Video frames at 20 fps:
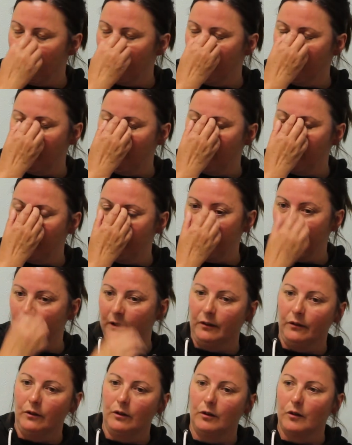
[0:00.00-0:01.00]
I think about
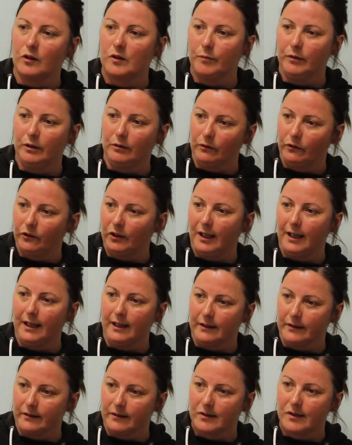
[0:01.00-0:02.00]
being in the hospital mm.
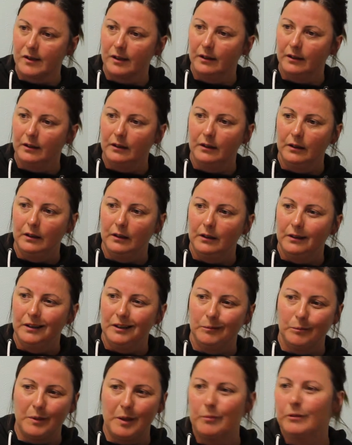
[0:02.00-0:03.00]
settings, yeah,
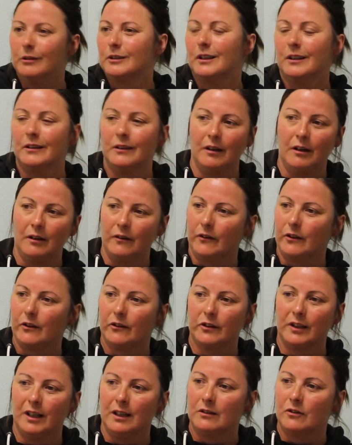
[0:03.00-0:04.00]
people didn't
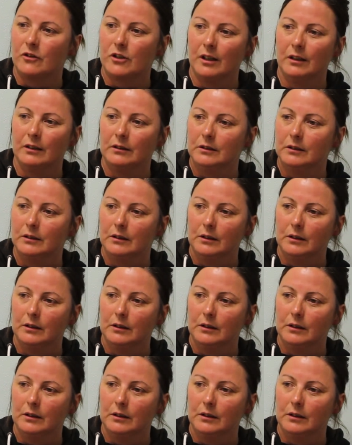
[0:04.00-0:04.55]
understand you.